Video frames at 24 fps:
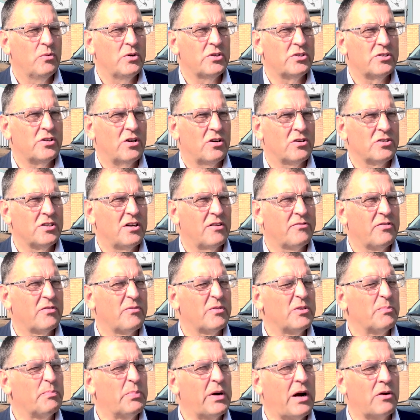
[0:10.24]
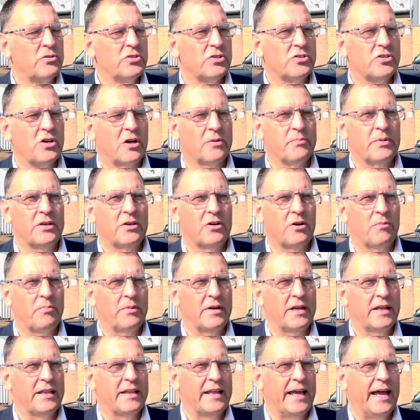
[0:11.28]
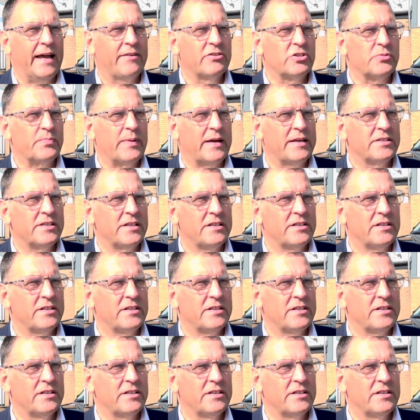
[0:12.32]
We started off as a prototyping company in the aerospace